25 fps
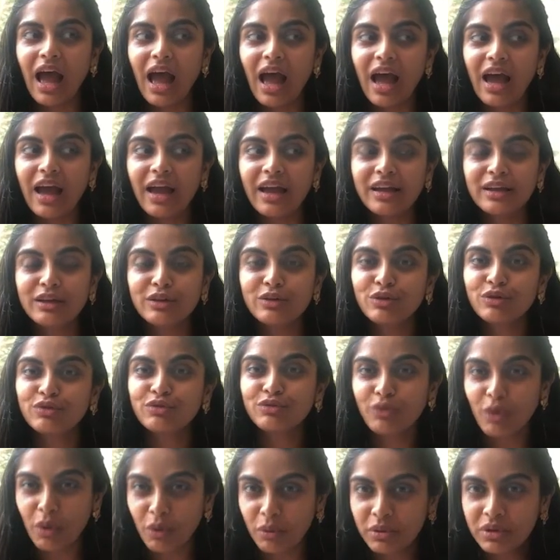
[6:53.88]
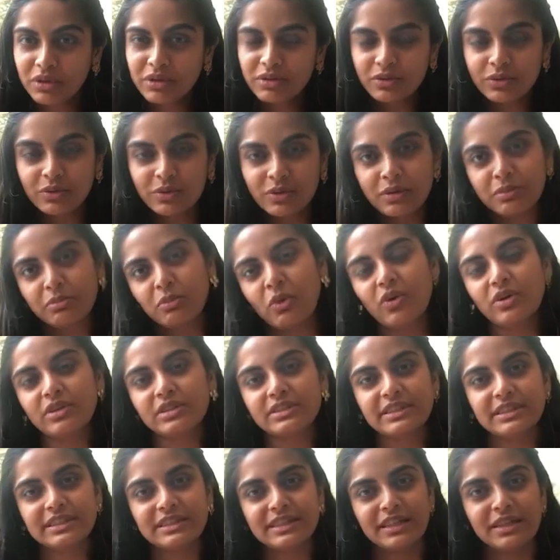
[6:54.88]
I look forward to a
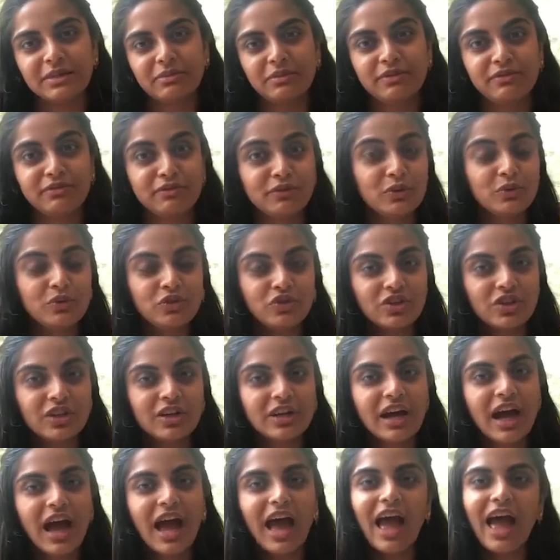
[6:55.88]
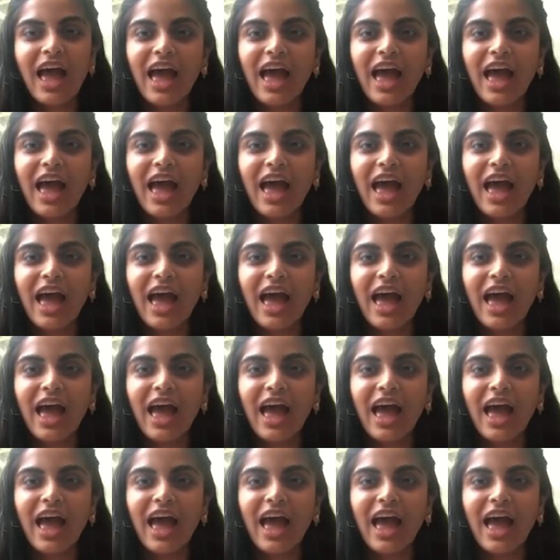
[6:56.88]
more sustainable future,